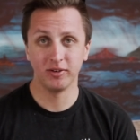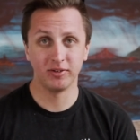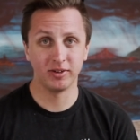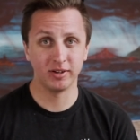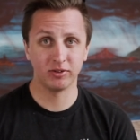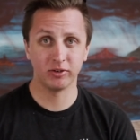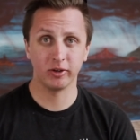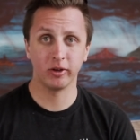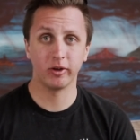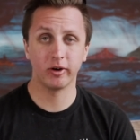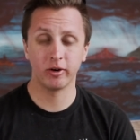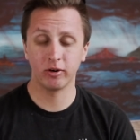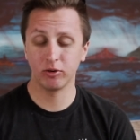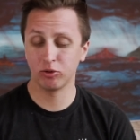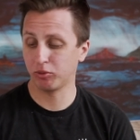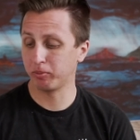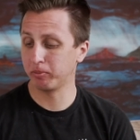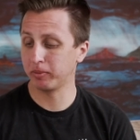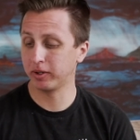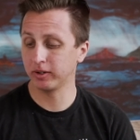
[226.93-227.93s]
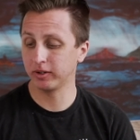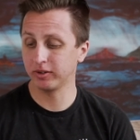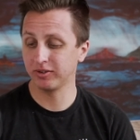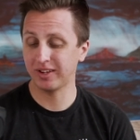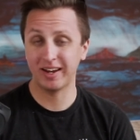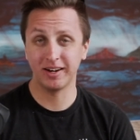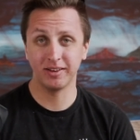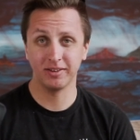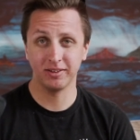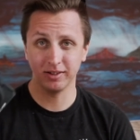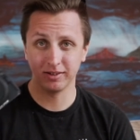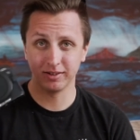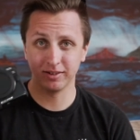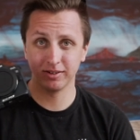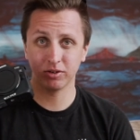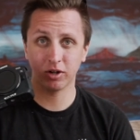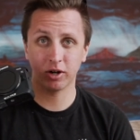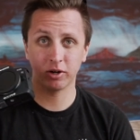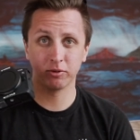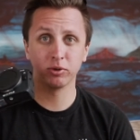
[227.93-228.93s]
DSLRs, mirrorless anything.
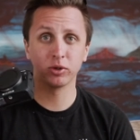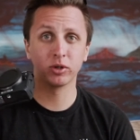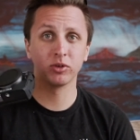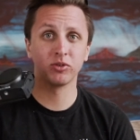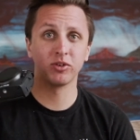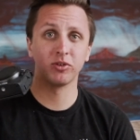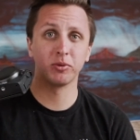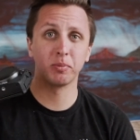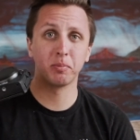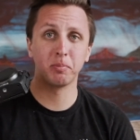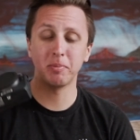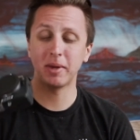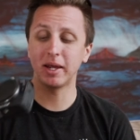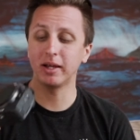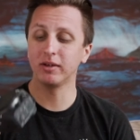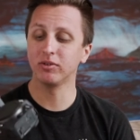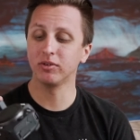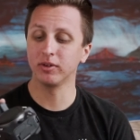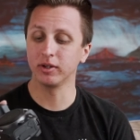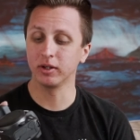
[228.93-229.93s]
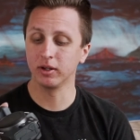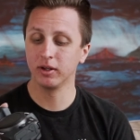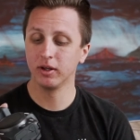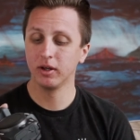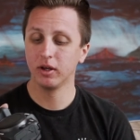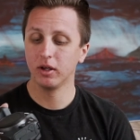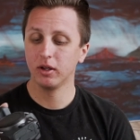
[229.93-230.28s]
This autofocus is amazing.